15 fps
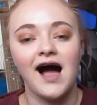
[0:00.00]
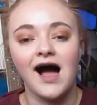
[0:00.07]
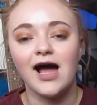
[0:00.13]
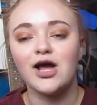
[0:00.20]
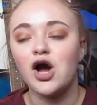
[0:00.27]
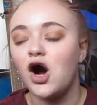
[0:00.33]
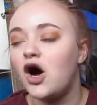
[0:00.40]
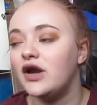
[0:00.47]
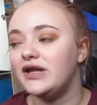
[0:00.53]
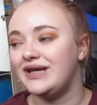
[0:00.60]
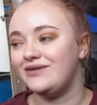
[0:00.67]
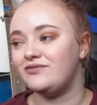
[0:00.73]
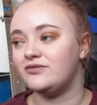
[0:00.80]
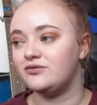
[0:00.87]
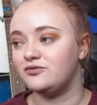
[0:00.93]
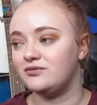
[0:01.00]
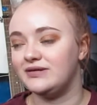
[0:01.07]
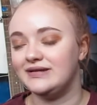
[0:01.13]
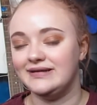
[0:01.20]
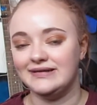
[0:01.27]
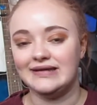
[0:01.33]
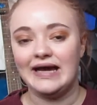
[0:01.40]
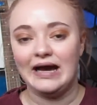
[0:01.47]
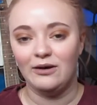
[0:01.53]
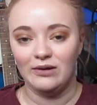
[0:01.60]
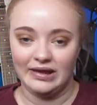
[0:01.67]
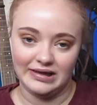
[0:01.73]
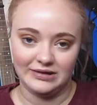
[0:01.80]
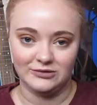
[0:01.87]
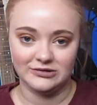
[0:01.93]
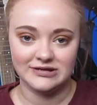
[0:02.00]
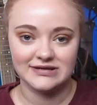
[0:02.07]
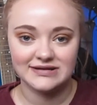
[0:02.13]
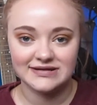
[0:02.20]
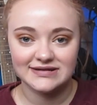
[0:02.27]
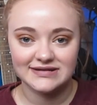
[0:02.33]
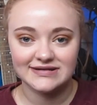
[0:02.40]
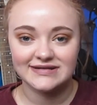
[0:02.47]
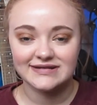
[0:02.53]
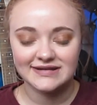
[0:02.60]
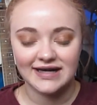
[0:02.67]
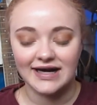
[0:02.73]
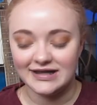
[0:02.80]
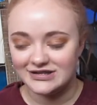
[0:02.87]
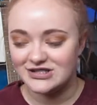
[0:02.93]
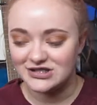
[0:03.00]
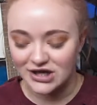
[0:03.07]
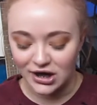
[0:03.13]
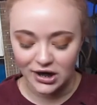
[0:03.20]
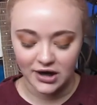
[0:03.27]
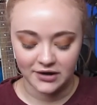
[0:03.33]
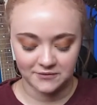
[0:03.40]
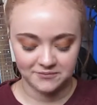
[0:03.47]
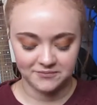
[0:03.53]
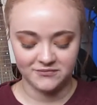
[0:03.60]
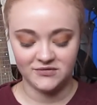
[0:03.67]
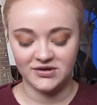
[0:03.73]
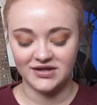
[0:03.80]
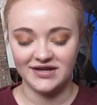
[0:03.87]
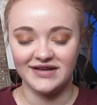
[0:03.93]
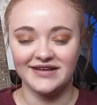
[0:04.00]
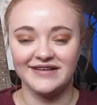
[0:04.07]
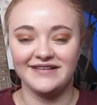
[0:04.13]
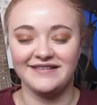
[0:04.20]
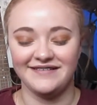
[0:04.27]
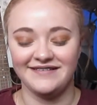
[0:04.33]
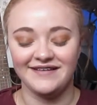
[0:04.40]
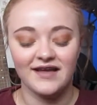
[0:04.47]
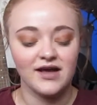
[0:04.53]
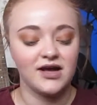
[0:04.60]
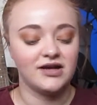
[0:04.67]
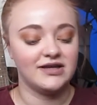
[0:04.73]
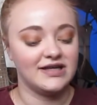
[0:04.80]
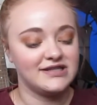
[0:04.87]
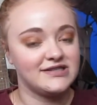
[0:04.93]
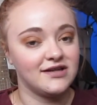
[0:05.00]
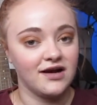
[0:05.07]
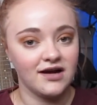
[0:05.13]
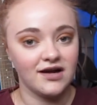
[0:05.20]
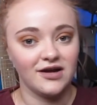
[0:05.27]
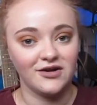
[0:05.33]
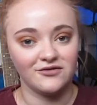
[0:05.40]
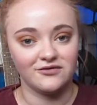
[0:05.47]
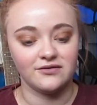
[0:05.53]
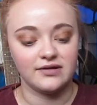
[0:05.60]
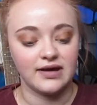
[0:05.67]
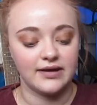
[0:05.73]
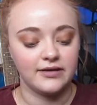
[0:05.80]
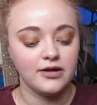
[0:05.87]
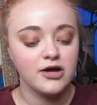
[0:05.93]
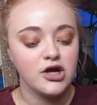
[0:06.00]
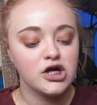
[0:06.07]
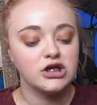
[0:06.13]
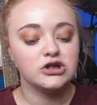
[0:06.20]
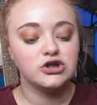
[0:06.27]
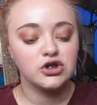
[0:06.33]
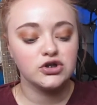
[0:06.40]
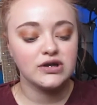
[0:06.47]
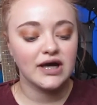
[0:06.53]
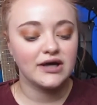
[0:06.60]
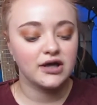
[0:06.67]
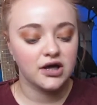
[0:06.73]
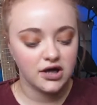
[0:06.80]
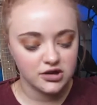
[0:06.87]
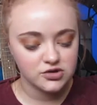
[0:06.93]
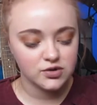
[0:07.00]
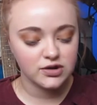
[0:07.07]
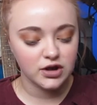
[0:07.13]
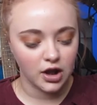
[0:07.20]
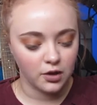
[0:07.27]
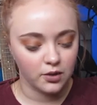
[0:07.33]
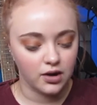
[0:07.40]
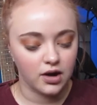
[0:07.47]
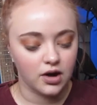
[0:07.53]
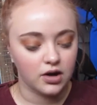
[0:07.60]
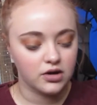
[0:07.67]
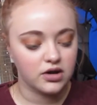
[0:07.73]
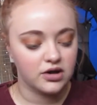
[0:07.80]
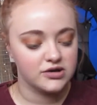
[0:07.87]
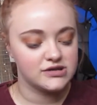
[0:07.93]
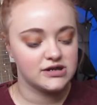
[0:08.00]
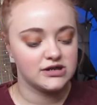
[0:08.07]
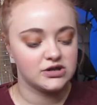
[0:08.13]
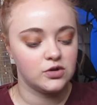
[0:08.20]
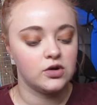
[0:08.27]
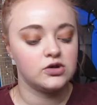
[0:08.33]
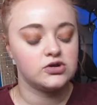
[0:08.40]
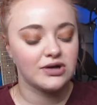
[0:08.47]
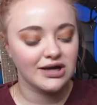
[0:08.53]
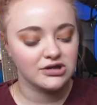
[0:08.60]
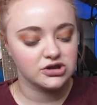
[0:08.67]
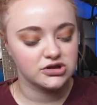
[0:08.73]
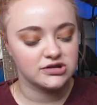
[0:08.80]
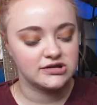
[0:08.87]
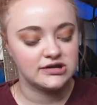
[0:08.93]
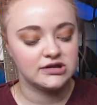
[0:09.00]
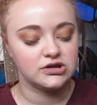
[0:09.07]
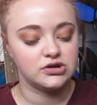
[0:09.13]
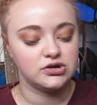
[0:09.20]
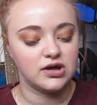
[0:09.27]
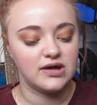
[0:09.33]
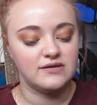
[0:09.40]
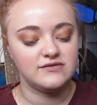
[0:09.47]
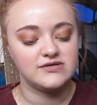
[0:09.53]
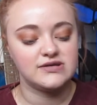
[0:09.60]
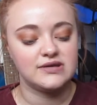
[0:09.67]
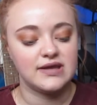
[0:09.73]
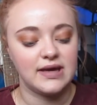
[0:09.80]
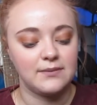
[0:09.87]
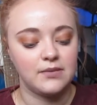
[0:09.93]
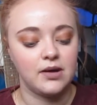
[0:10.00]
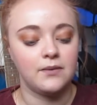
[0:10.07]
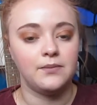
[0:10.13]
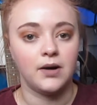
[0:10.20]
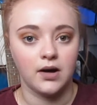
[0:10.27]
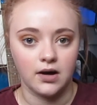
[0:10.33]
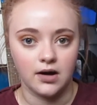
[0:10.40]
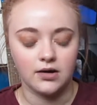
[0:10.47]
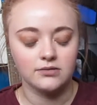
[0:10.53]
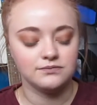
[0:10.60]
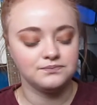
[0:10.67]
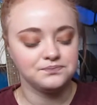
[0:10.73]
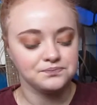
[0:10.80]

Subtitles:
I can't even read out loud. I just can't. Let's start over again. Jude and her twin Noah are close until a tragedy drives them apart.